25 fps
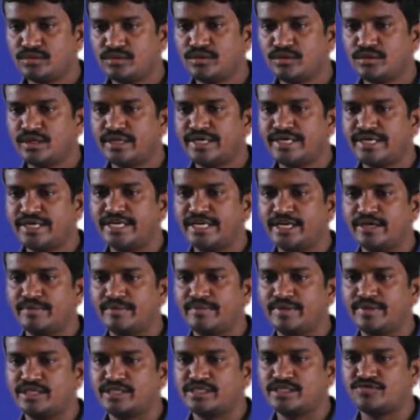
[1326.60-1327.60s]
redundant
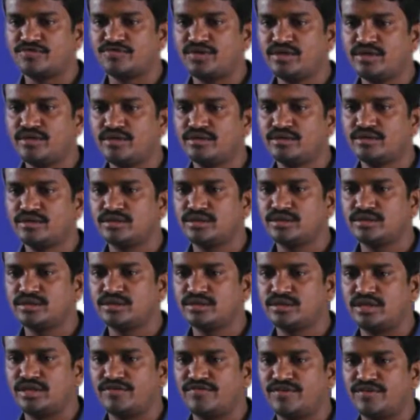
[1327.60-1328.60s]
bits for
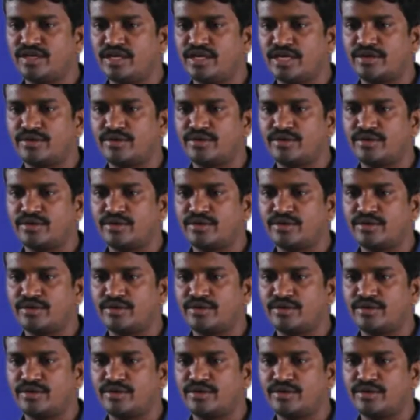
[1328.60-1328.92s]
given data